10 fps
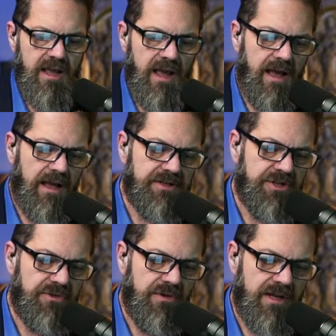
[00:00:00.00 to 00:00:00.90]

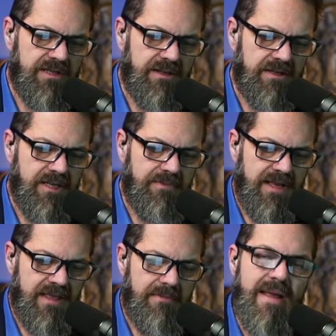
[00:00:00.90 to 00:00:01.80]
to
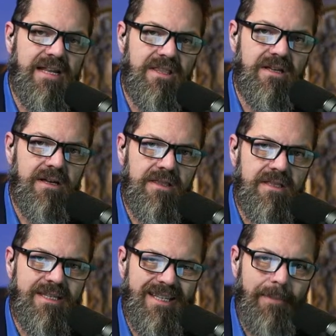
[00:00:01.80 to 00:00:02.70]
be the meat and the
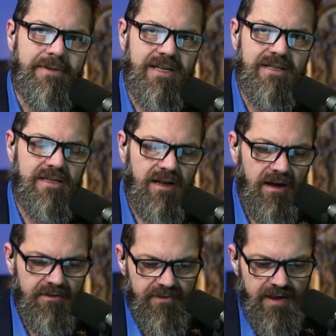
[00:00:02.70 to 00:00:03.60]
substance
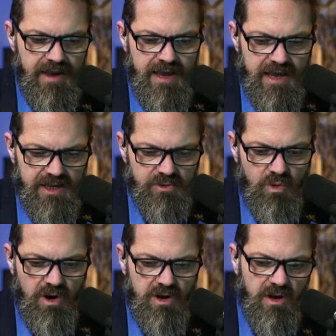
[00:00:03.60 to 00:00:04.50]
of his
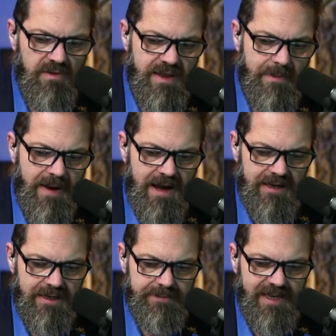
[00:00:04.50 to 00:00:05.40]
work on the
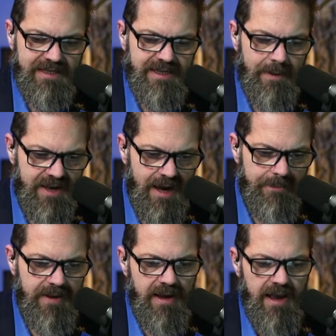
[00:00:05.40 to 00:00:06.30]
apocalypse? That's coming
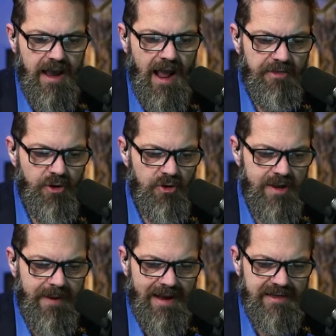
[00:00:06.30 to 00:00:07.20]
up at
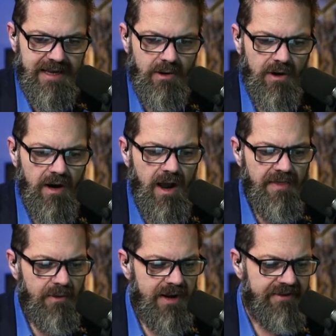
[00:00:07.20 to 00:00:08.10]
30 past the hour. Then we're